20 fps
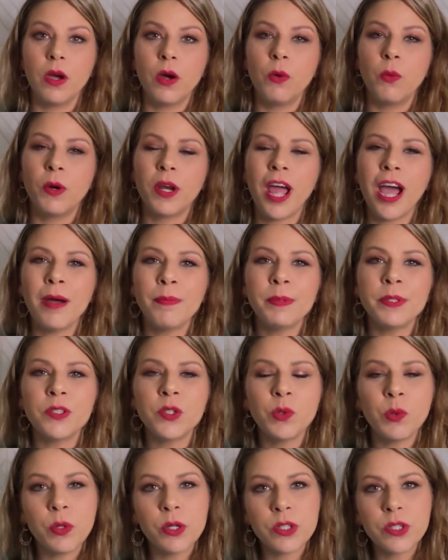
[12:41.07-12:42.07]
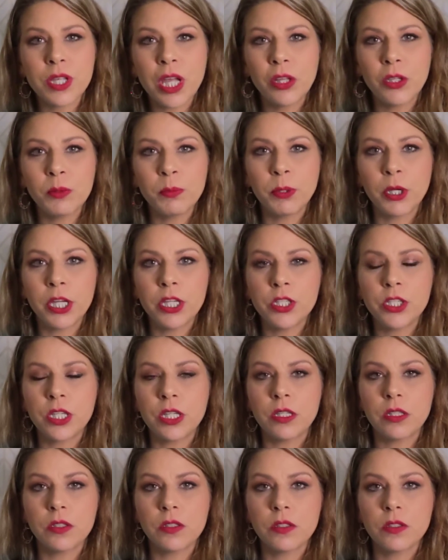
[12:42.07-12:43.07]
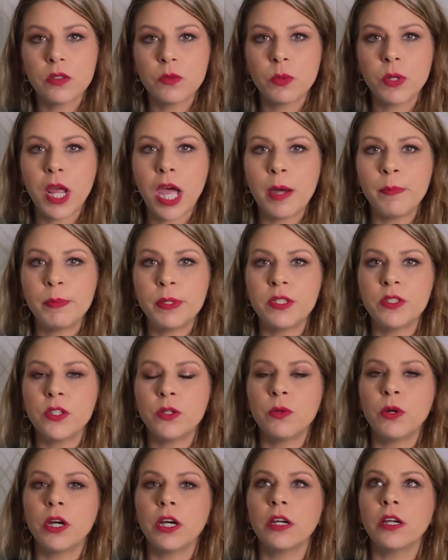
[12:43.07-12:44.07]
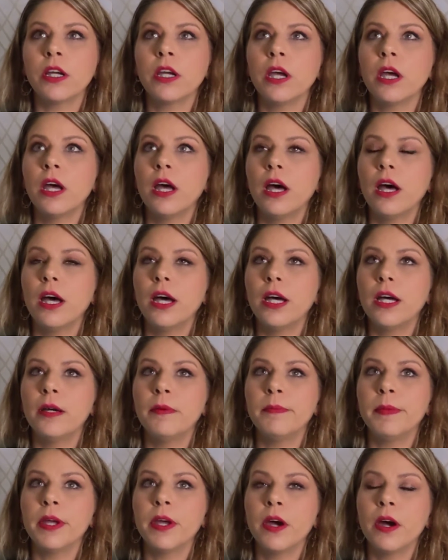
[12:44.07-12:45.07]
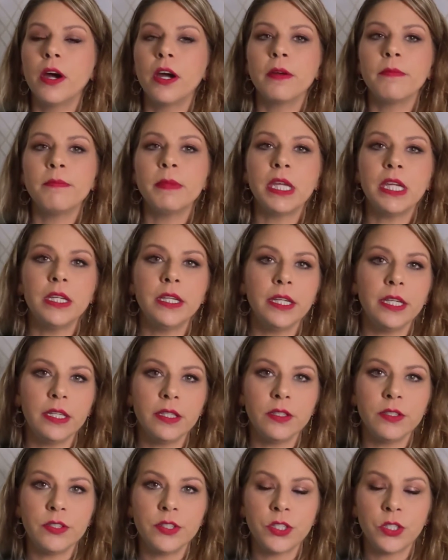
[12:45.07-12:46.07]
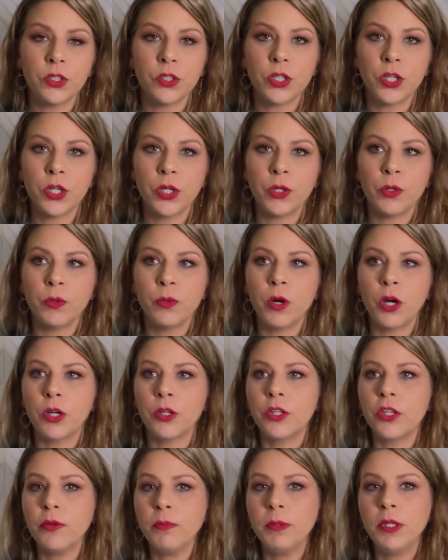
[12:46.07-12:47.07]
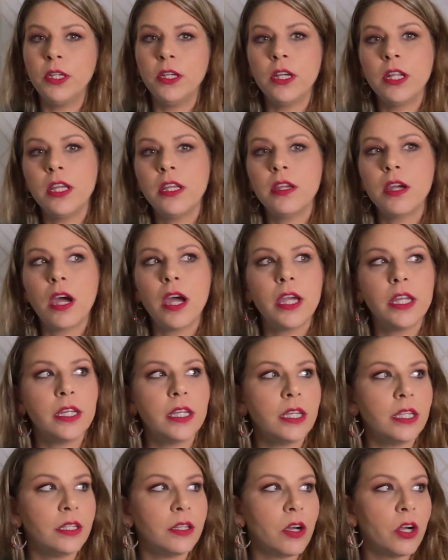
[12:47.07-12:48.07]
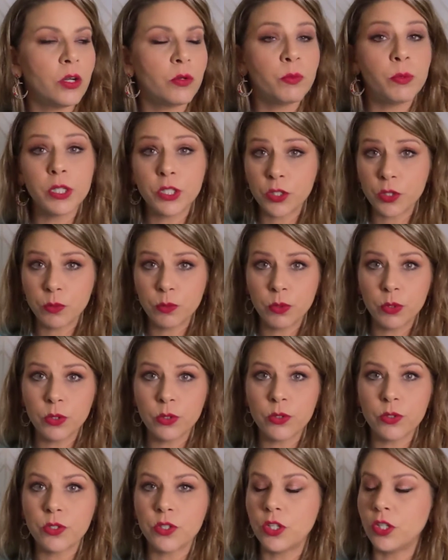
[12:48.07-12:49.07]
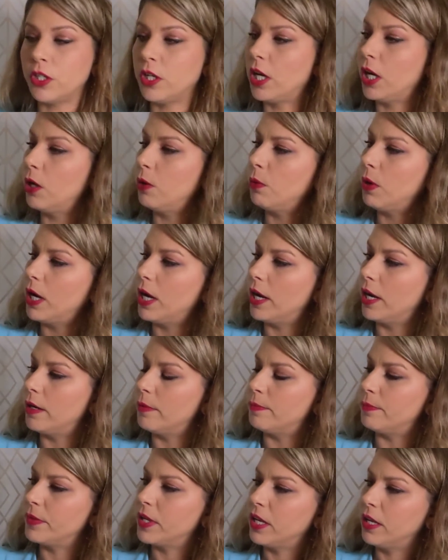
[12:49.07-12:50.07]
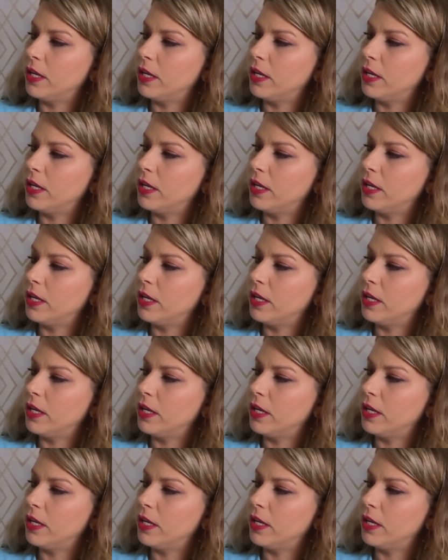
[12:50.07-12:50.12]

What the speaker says: What happened to our celebrations? What happened to our meanings? You know, our community guiding, our rituals. You know.